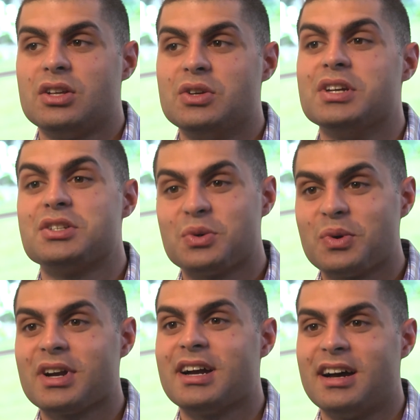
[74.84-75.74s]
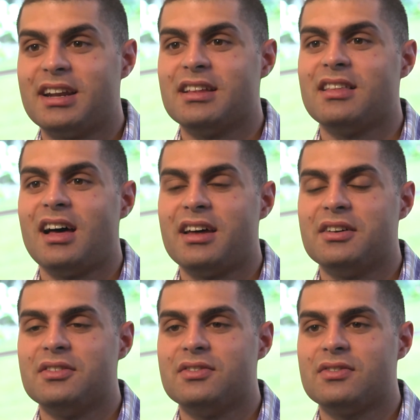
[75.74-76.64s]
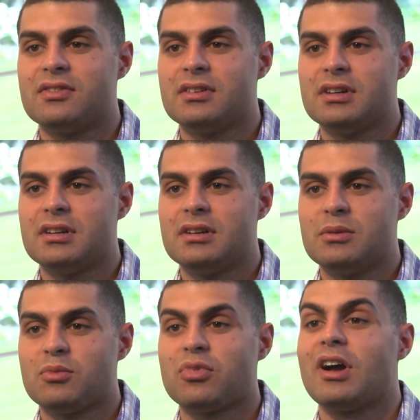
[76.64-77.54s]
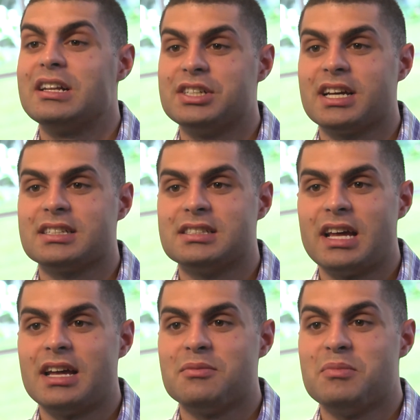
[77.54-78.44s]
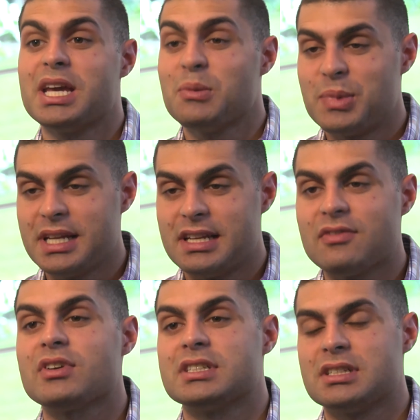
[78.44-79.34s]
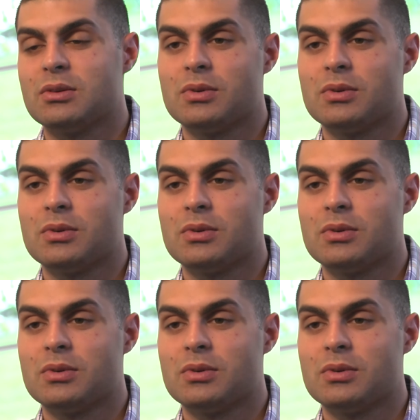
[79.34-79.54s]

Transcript: You get to work on a lot of projects that make a big difference in the